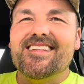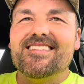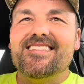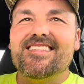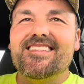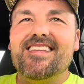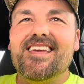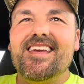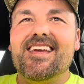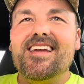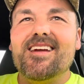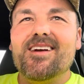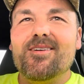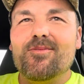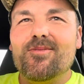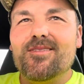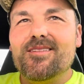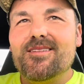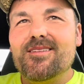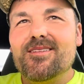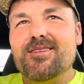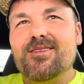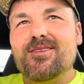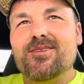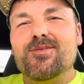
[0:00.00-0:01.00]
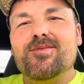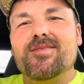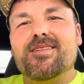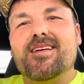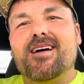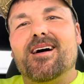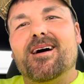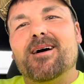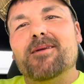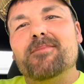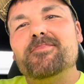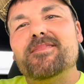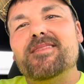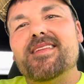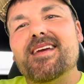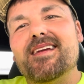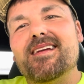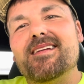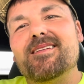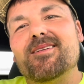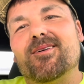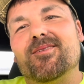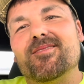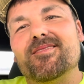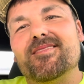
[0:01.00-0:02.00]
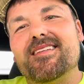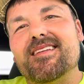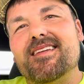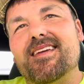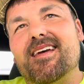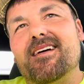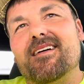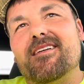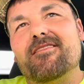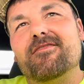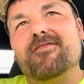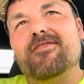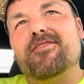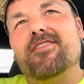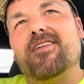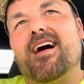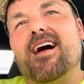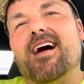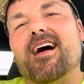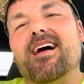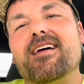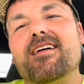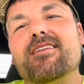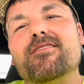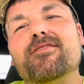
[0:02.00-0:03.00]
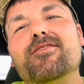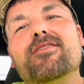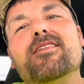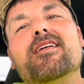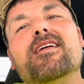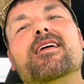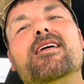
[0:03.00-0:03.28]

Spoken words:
Today I wanted to do an update on the M5.